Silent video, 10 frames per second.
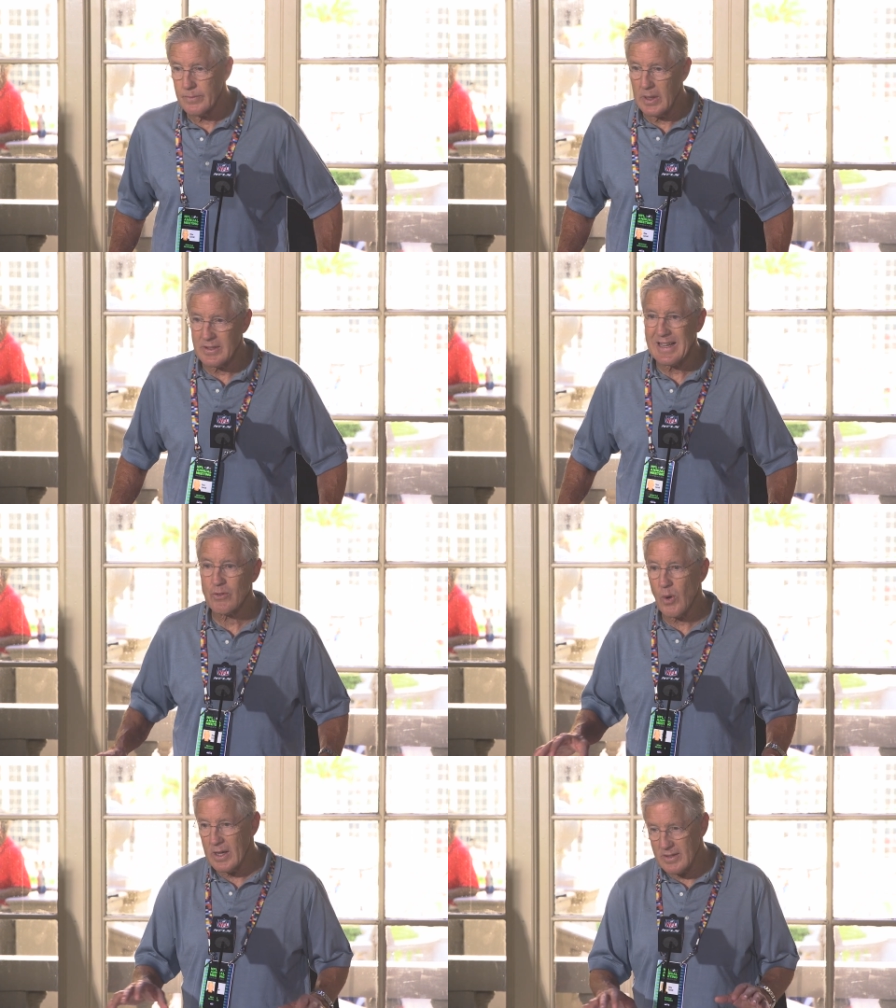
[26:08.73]
It's,
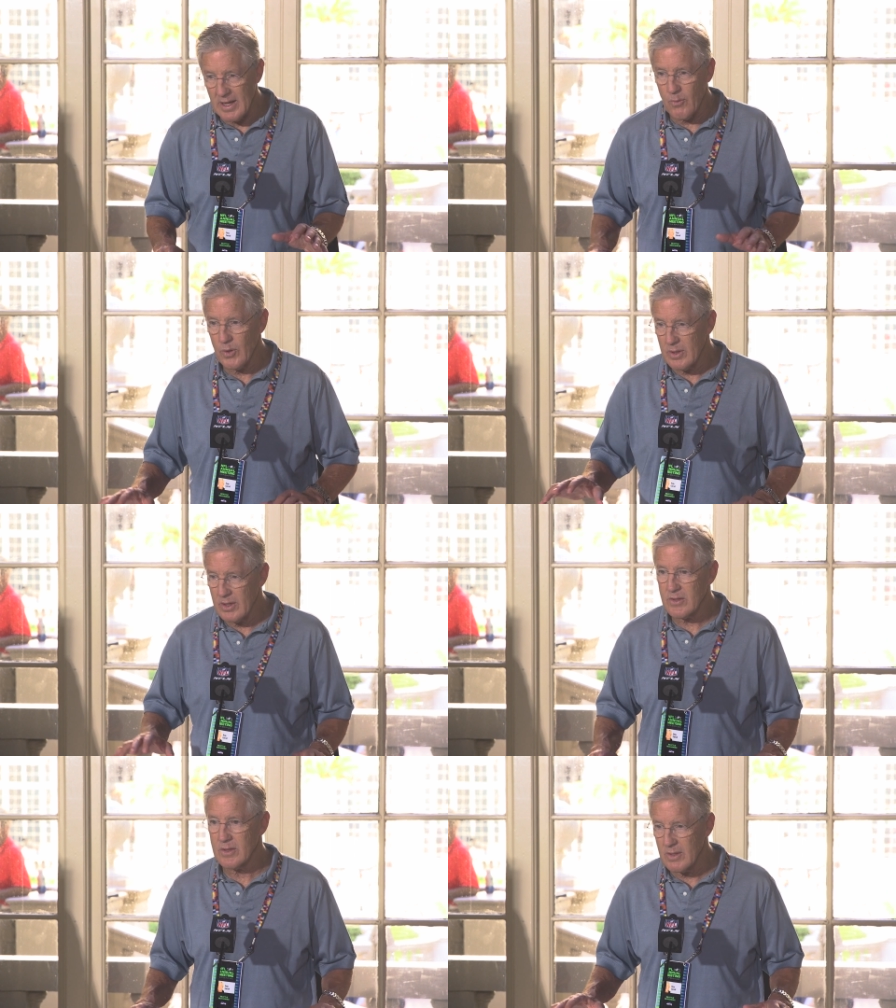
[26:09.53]
that's why it's not one
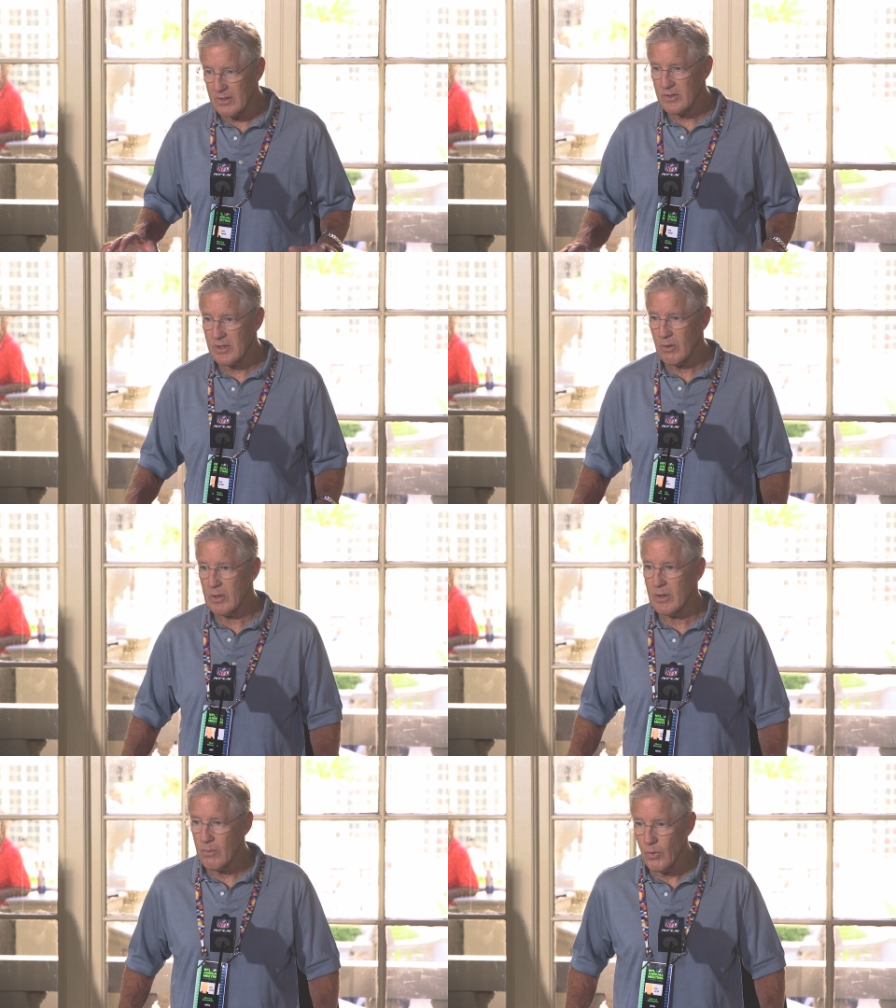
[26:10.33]
that's
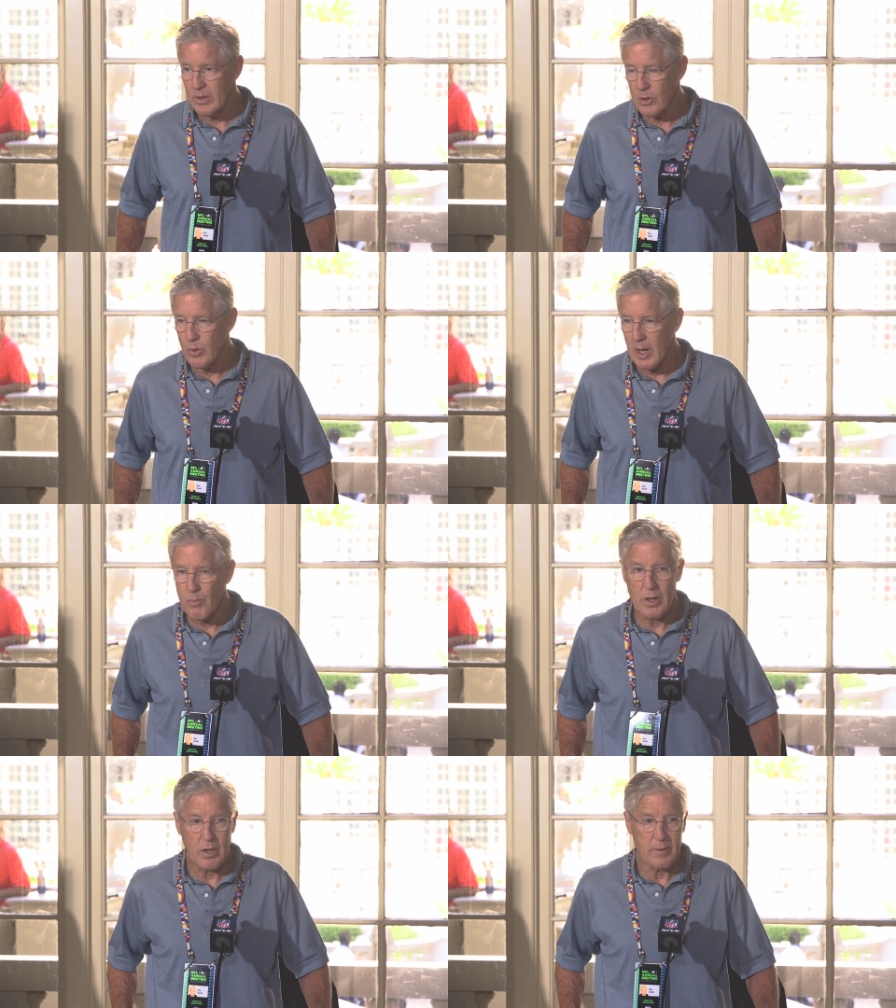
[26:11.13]
necessarily the one that you would
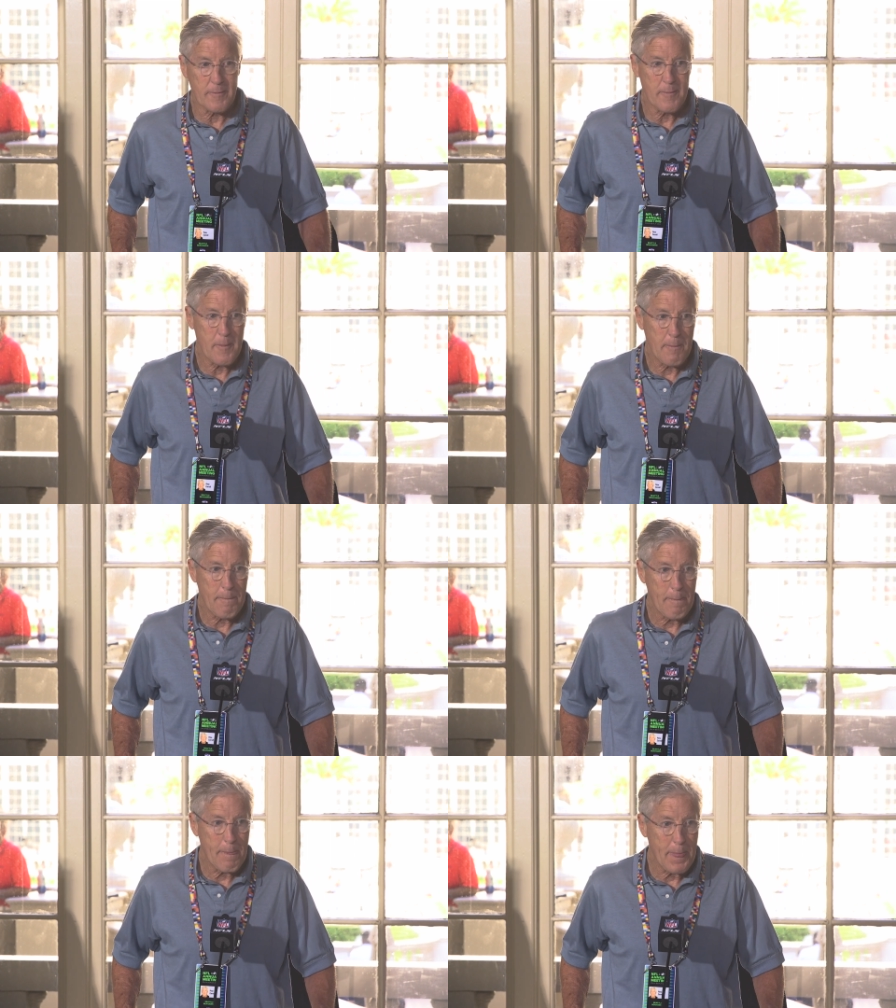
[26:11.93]
operate on. I think you
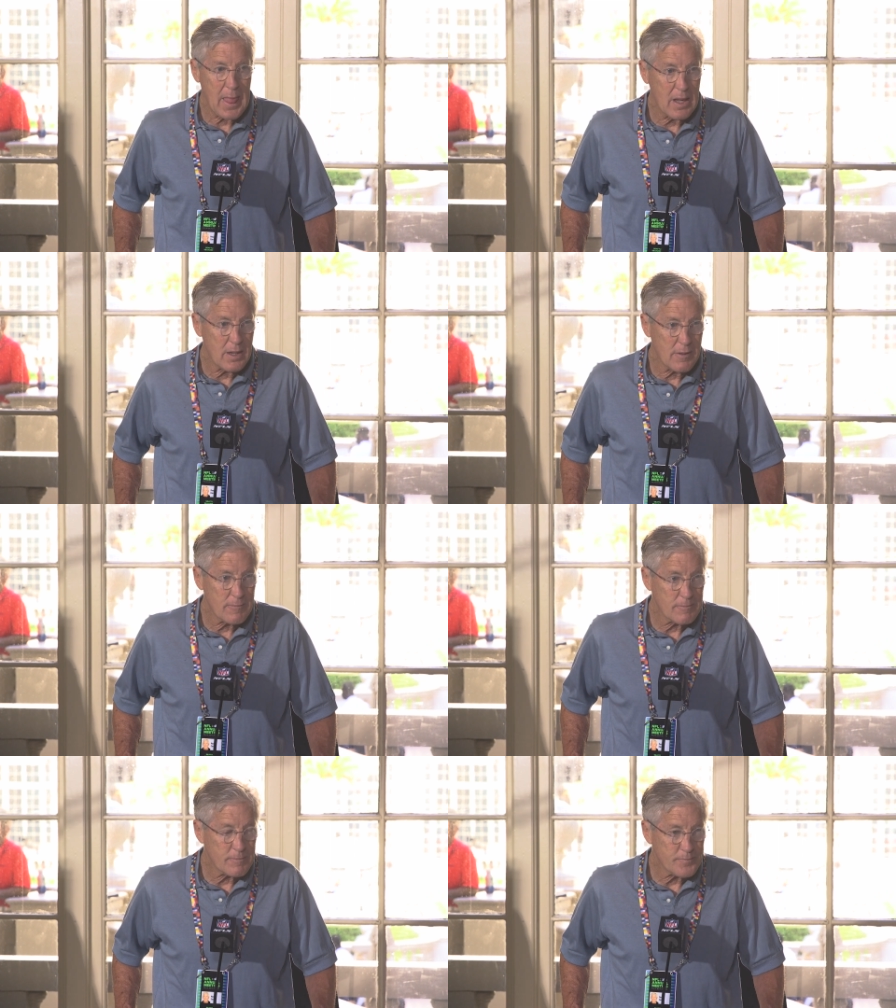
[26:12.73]
might have alluded to this
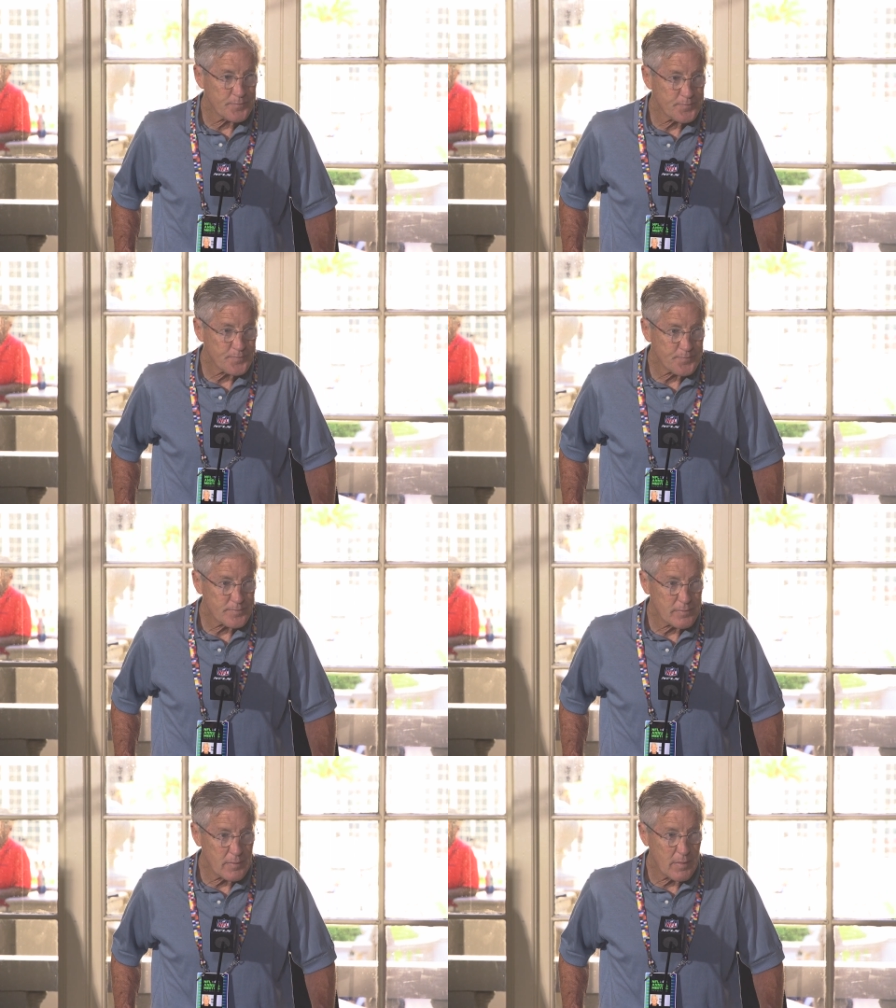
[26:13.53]
earlier in the
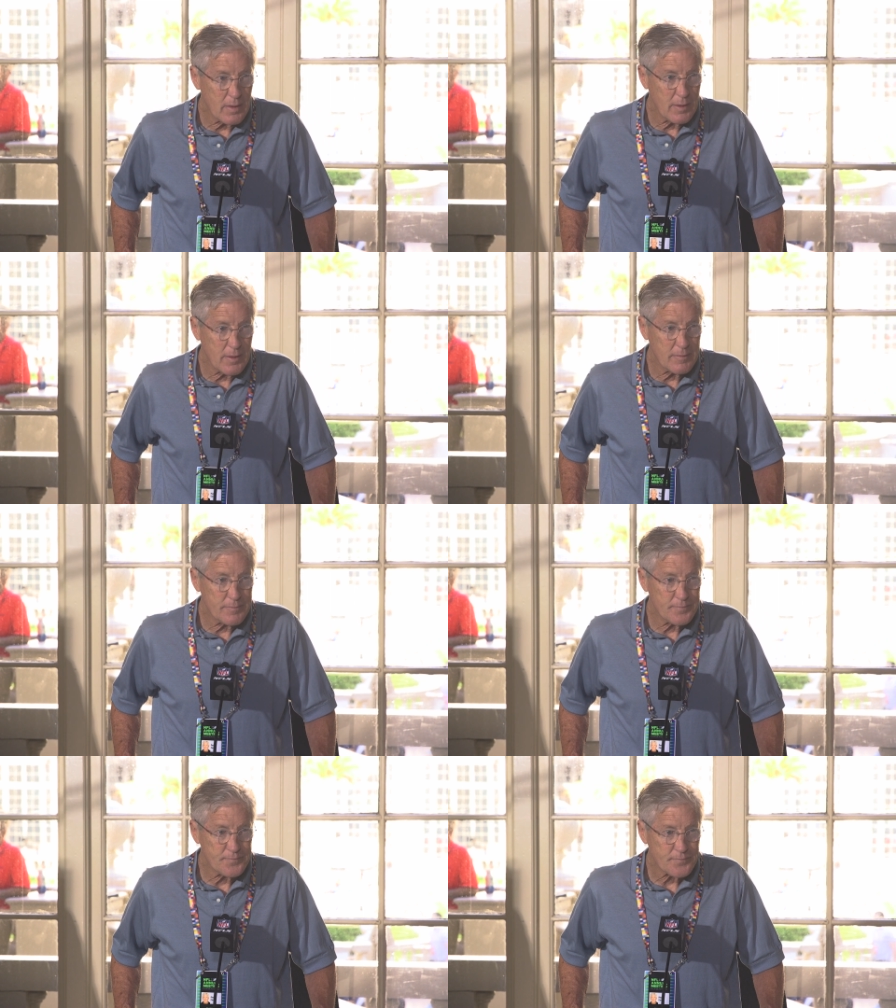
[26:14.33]
offseason, but do you want to handle
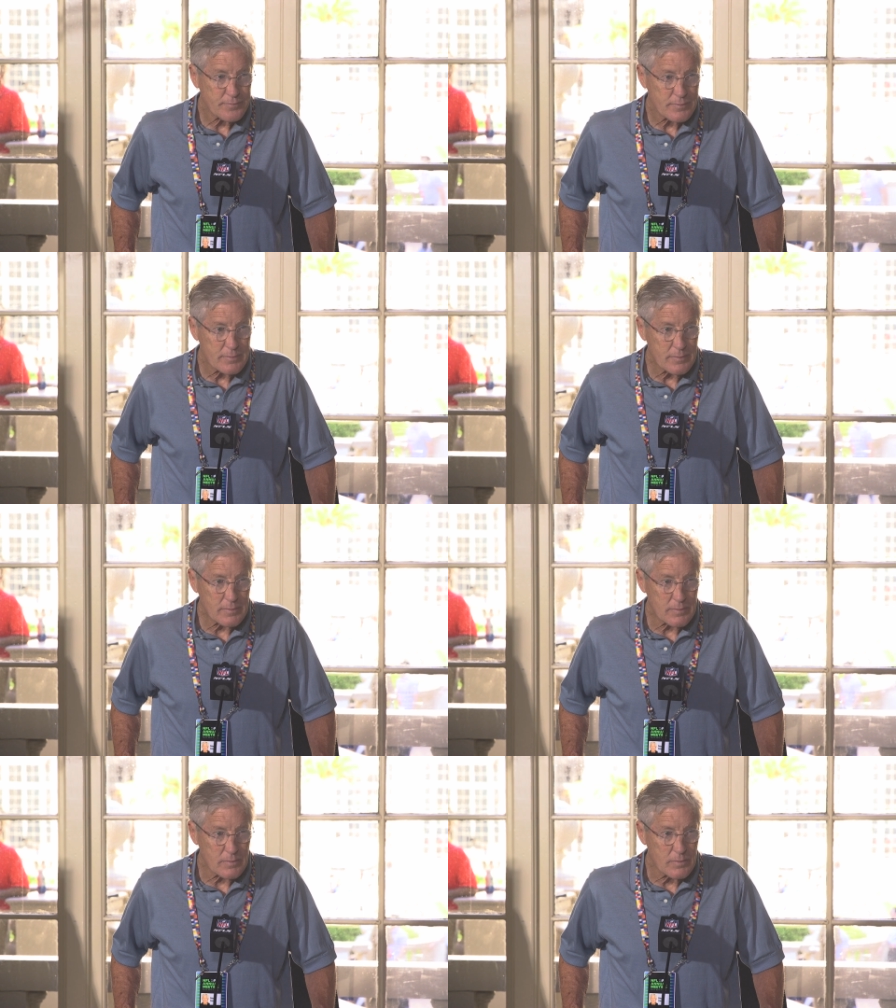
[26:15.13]
the offseason program
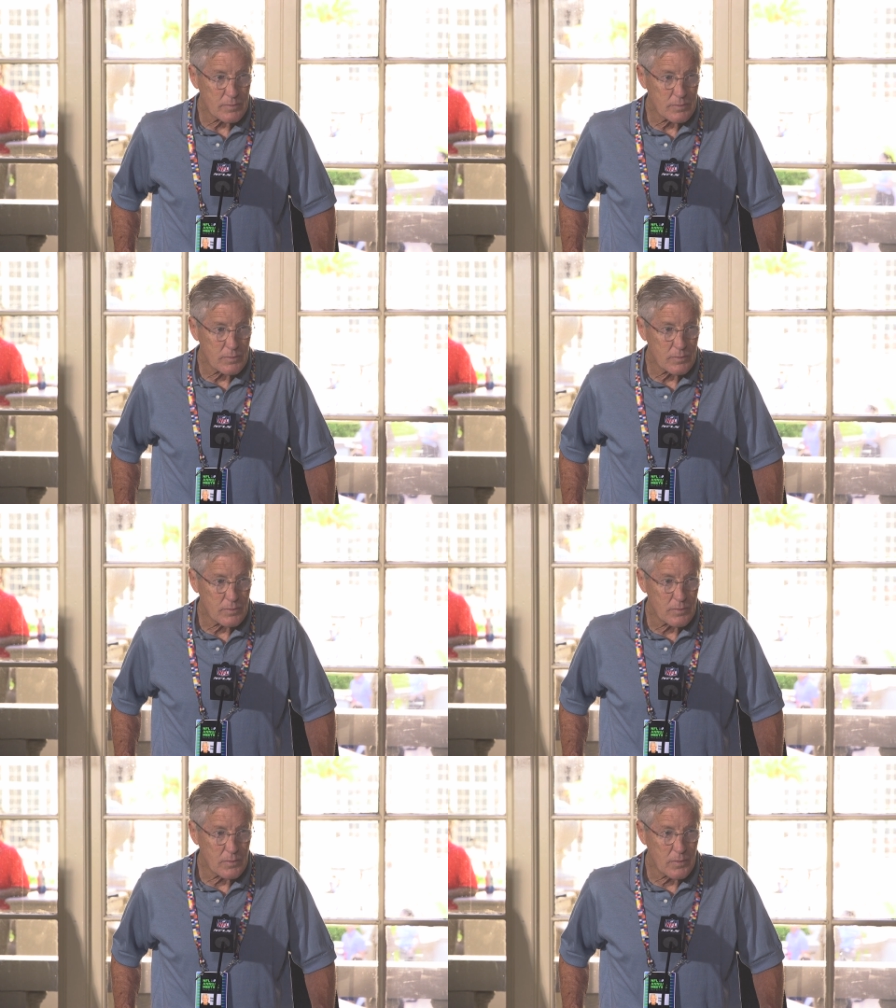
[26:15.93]
differently this
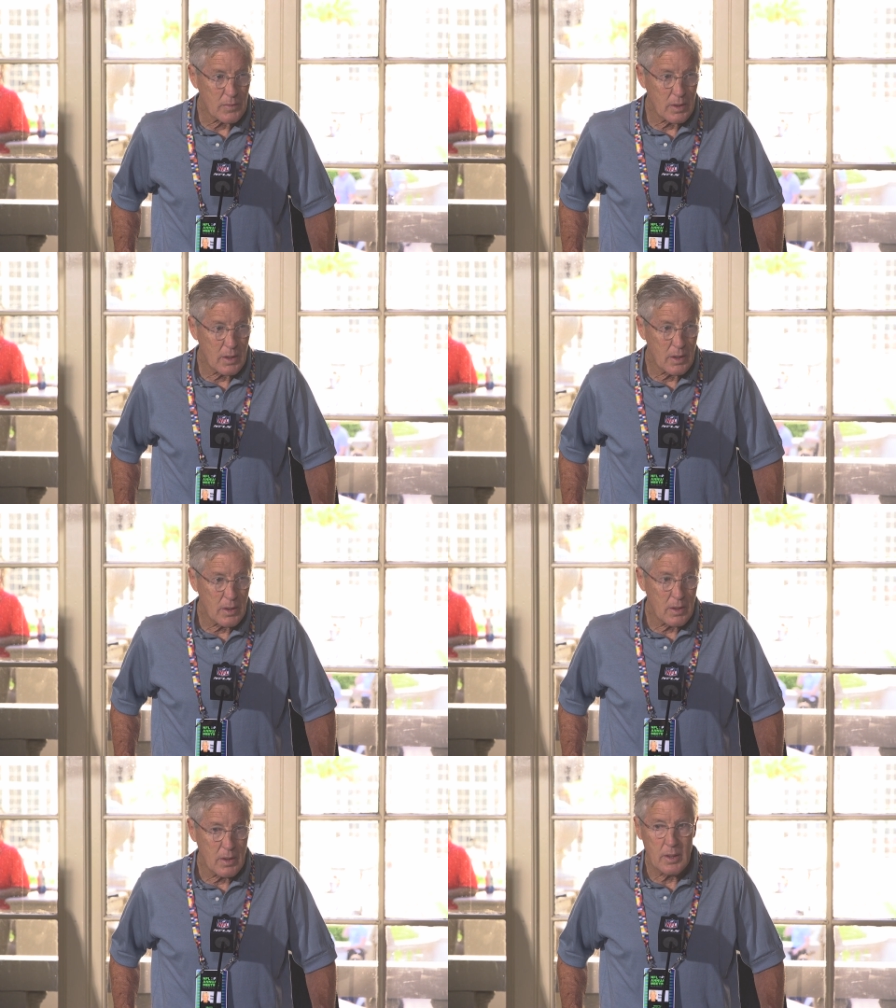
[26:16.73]
year than last year?